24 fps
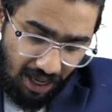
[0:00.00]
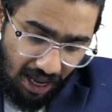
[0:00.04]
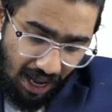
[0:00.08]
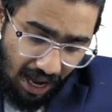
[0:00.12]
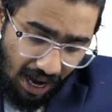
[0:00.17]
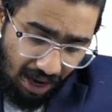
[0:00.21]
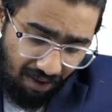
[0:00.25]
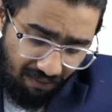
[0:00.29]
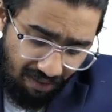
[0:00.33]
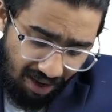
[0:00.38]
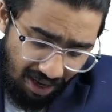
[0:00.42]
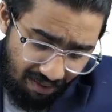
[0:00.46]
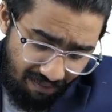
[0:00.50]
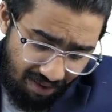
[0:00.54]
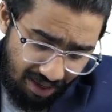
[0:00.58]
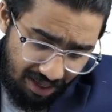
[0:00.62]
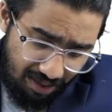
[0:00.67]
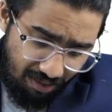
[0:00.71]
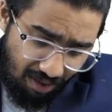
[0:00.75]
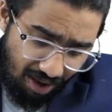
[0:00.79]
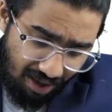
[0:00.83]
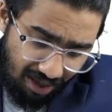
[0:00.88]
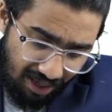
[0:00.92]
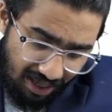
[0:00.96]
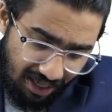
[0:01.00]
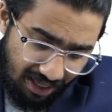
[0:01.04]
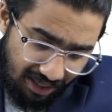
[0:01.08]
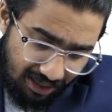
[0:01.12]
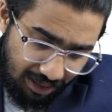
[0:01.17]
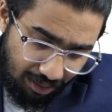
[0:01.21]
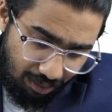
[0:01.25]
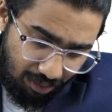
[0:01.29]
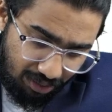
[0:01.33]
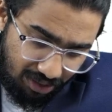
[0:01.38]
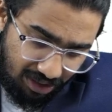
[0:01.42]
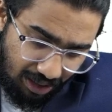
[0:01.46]
And whenever you are reading
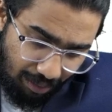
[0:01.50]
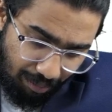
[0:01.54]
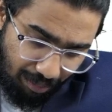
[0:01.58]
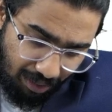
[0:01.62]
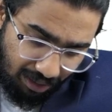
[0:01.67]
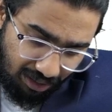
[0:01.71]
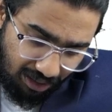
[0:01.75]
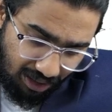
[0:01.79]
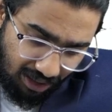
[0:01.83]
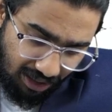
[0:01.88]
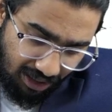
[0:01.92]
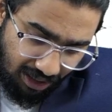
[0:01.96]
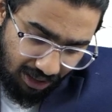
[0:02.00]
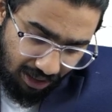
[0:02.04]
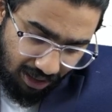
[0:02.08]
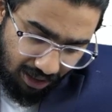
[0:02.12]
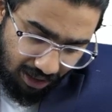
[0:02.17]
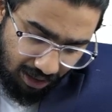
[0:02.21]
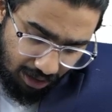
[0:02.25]
the question number 3,